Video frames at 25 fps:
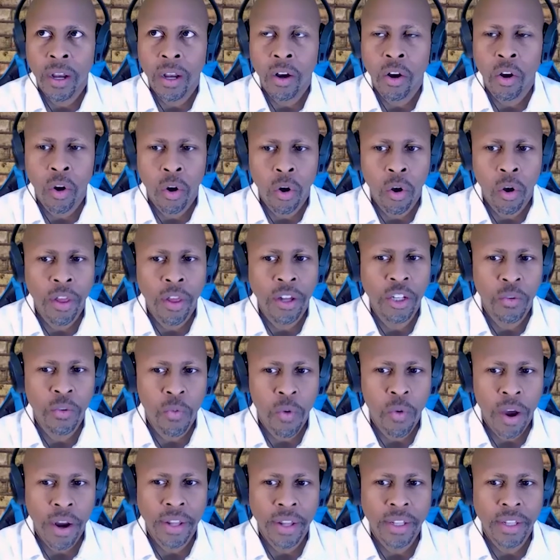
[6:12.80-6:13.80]
goal that you
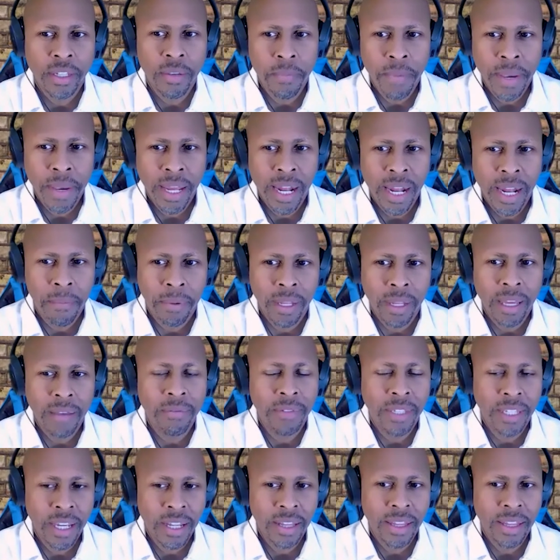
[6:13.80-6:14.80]
wanted to meet, I
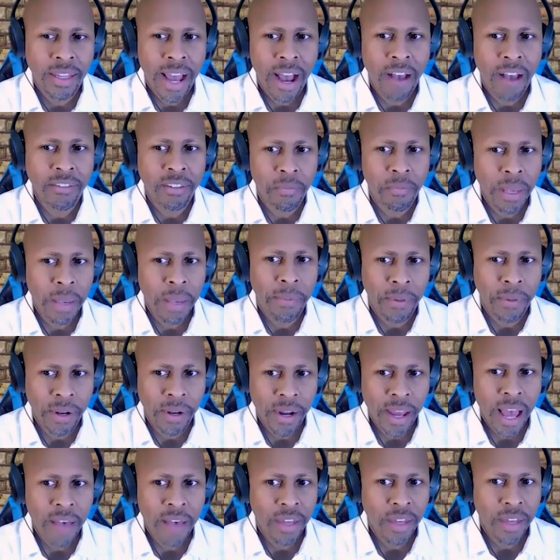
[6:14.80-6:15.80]
believe, 10,000 people
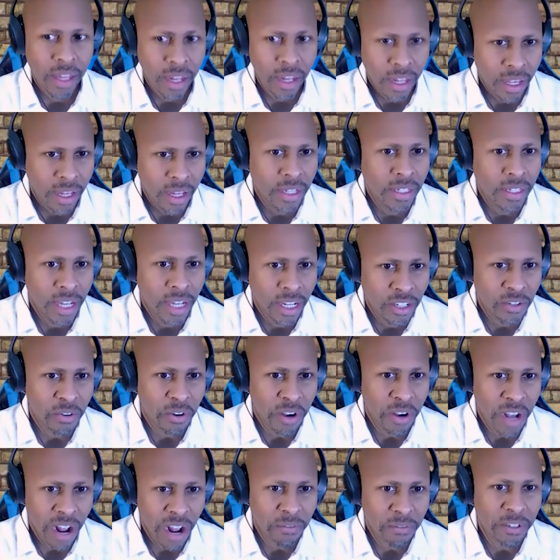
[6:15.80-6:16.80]
and have an intentional
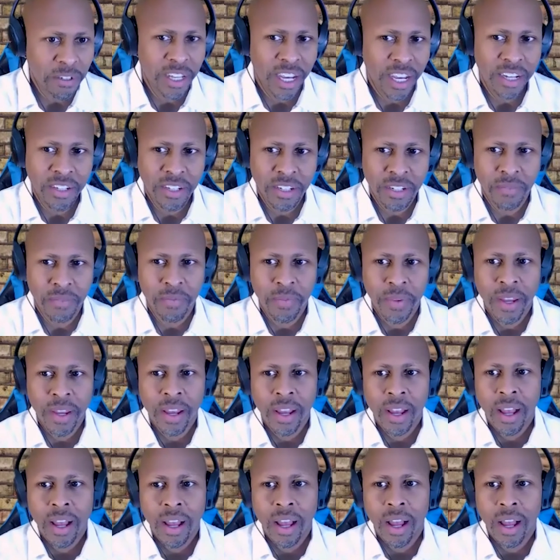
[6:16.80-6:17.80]
conversation.
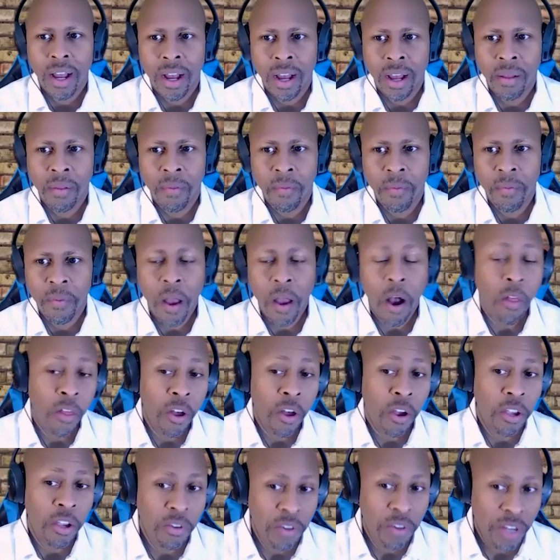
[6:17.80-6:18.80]

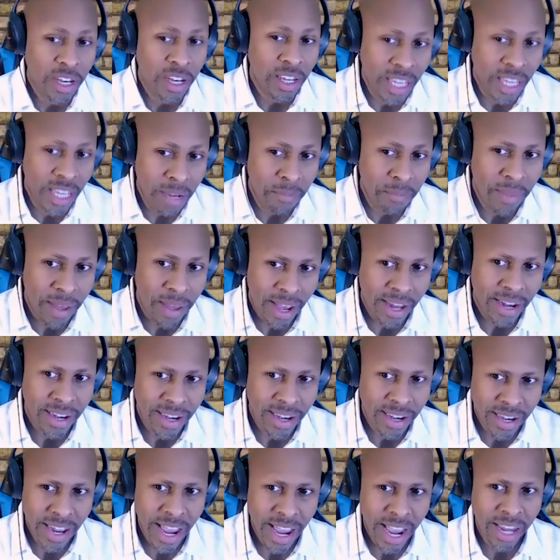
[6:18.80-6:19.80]
Although you didn't keep
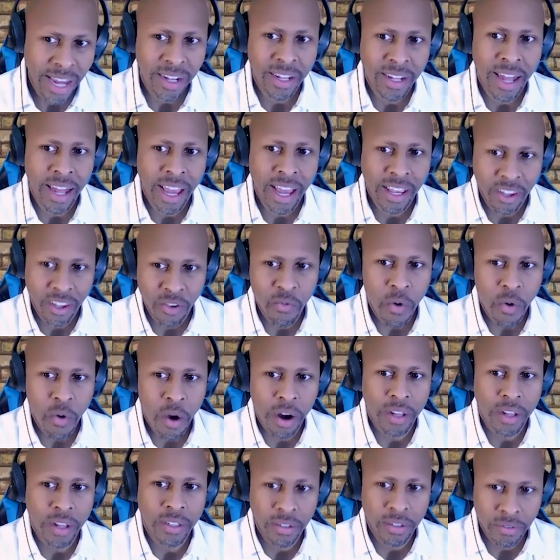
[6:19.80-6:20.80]
that data like you
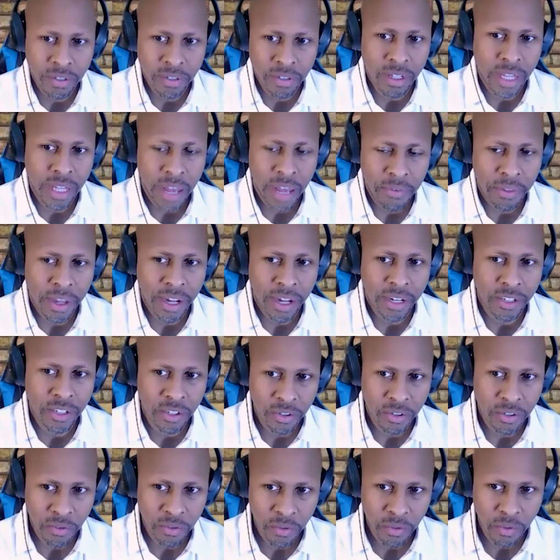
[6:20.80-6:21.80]
wanted to the level that
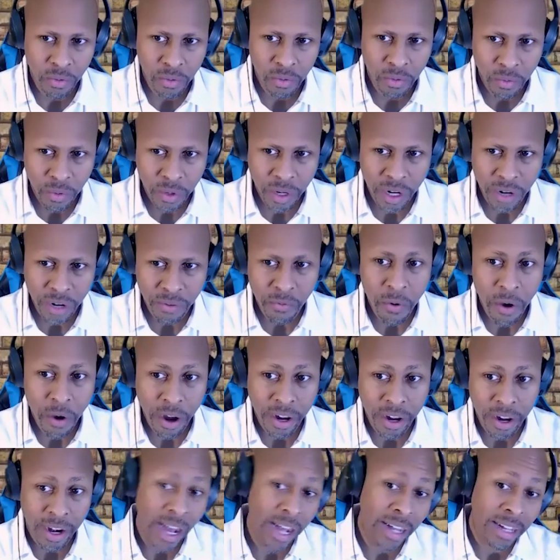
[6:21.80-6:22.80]
you would have
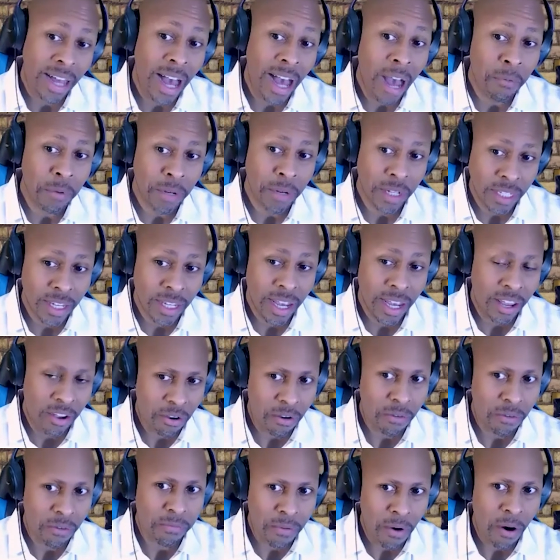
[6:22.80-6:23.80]
wanted, I would say
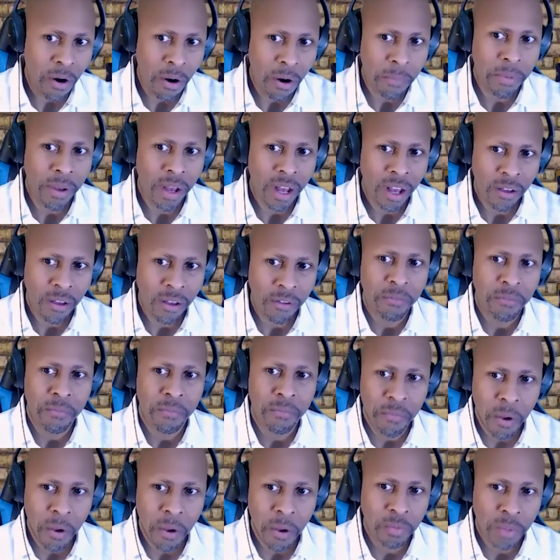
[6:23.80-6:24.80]
you're far above
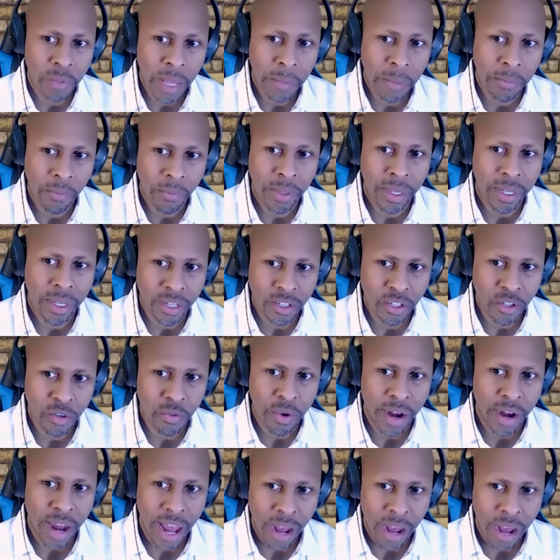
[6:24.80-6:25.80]
most people, because you
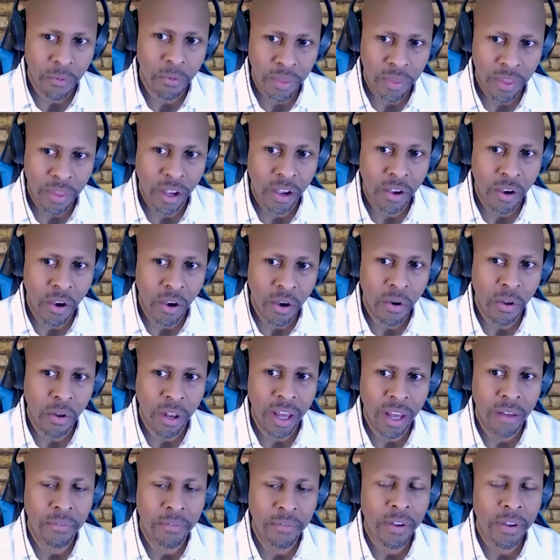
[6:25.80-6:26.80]
went out with the goal
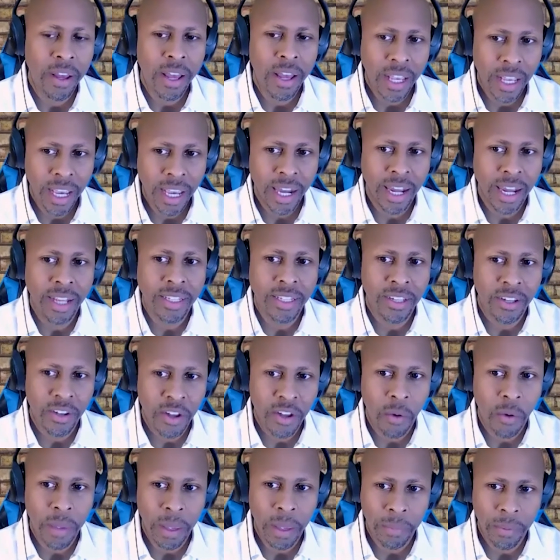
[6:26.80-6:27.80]
of getting to
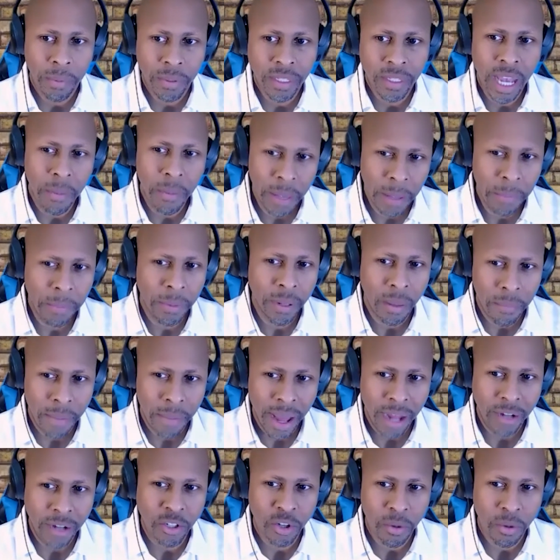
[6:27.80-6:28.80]
know people. Tell people
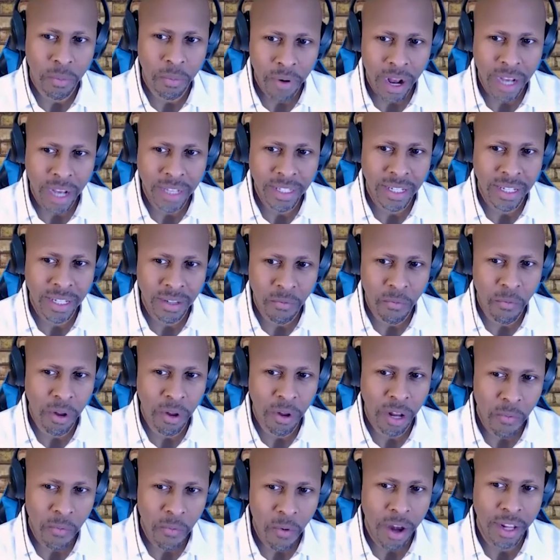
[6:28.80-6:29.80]
about your process and
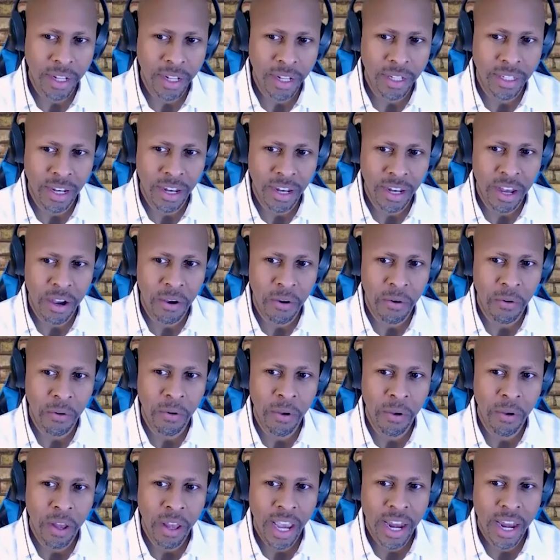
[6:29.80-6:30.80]
really wanting to
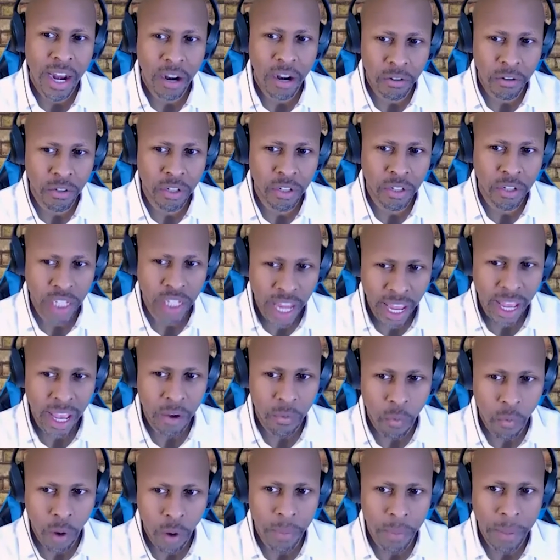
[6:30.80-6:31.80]
know and
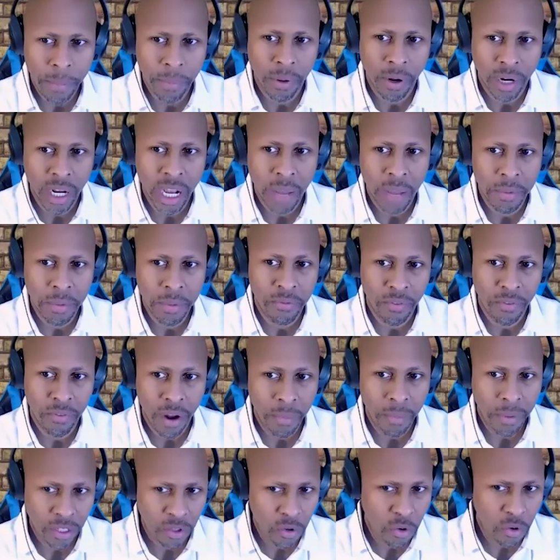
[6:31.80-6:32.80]
understand where people are coming
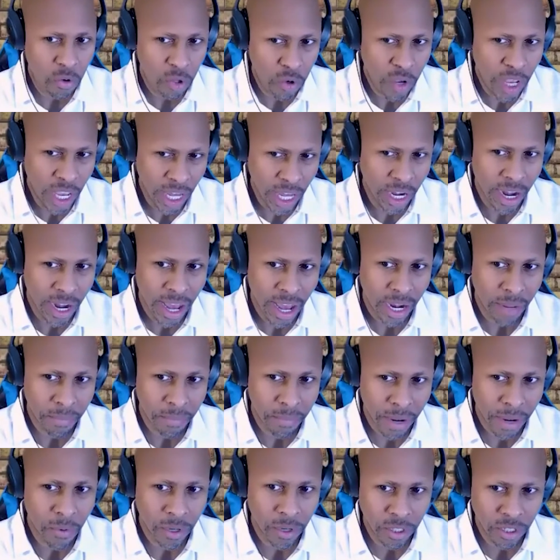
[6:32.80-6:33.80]
from, because you hinted at it,
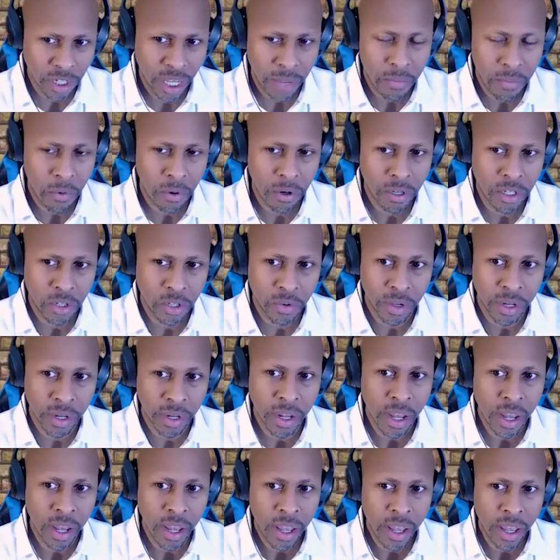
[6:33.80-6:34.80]
but I want you to get more into it.
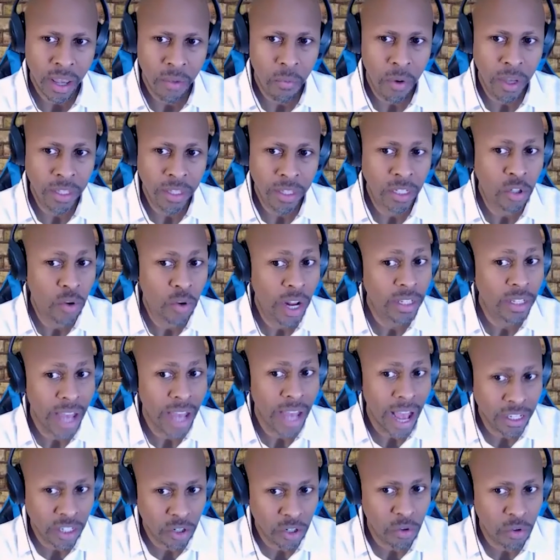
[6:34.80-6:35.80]
It wasn't
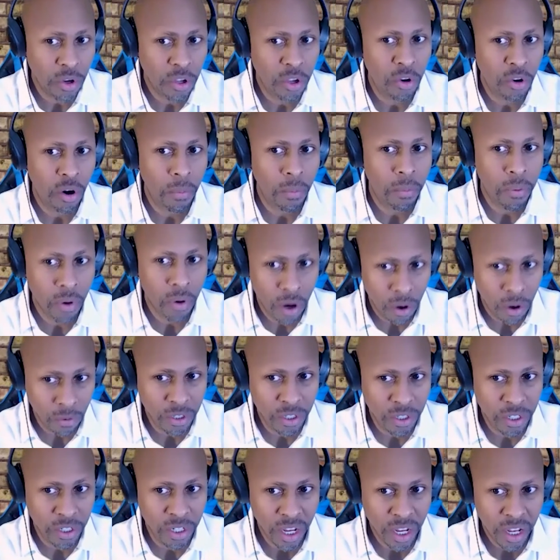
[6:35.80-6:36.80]
transactional in your
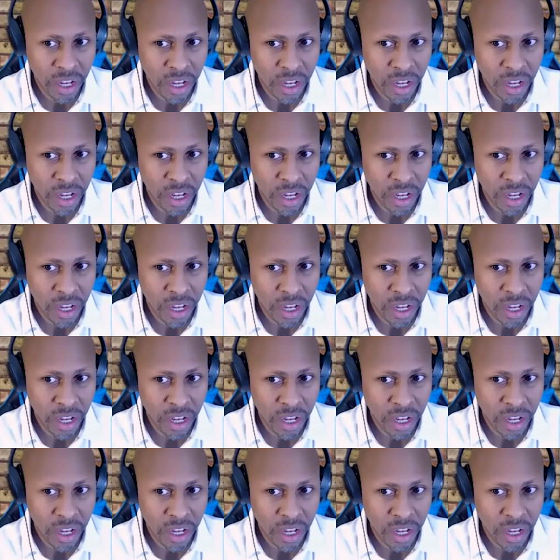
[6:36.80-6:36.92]
approach,